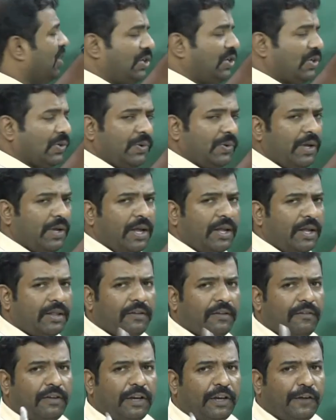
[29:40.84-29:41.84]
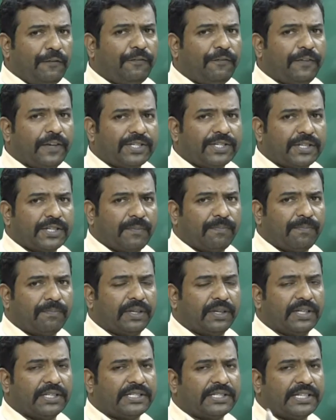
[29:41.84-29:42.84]
C2. The very first
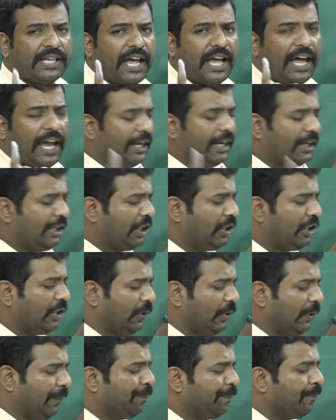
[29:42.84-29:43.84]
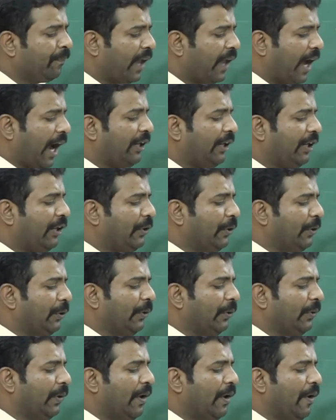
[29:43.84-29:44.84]
step is I need to
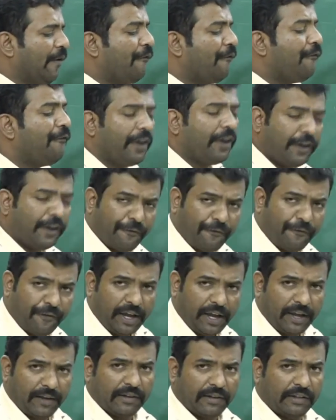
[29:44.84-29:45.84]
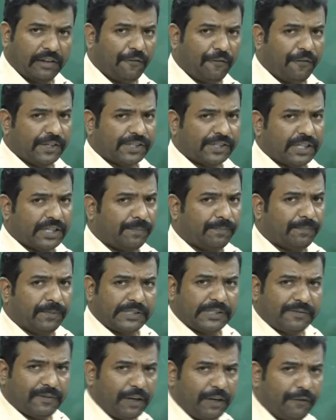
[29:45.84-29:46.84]
verify. The first
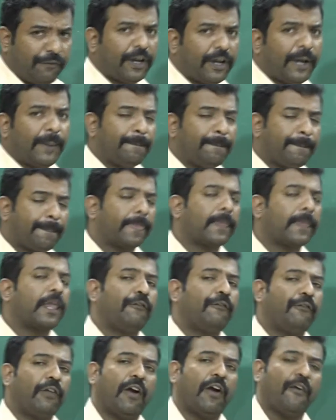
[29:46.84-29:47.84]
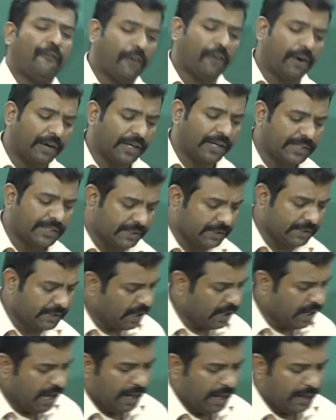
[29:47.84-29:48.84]
step is verify. If you have
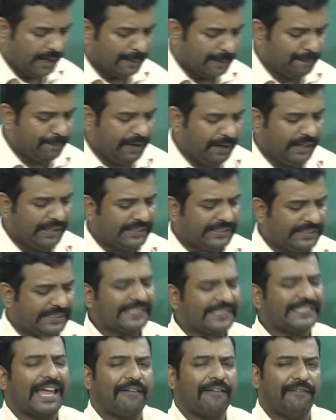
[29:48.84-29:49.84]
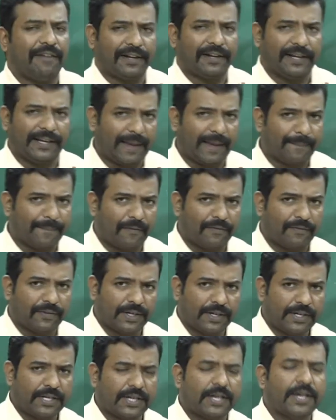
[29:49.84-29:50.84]
forgotten, let me just have a recap
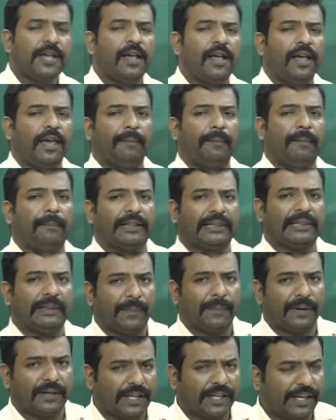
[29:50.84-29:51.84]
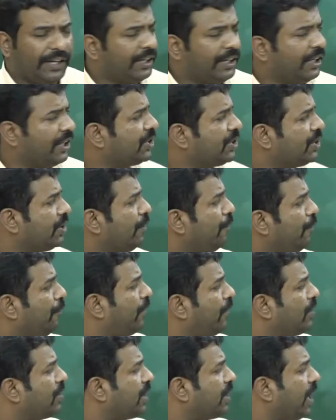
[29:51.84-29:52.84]
of that. In mathematical
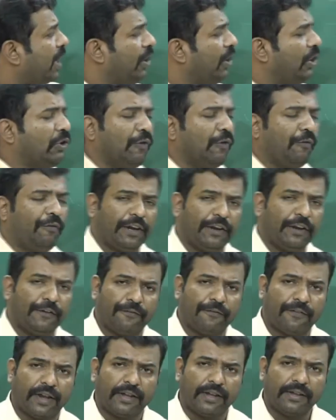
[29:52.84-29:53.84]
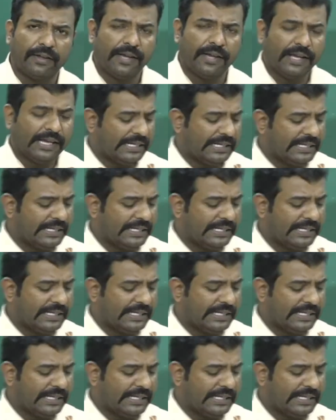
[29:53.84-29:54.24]
induction, first I need to verify.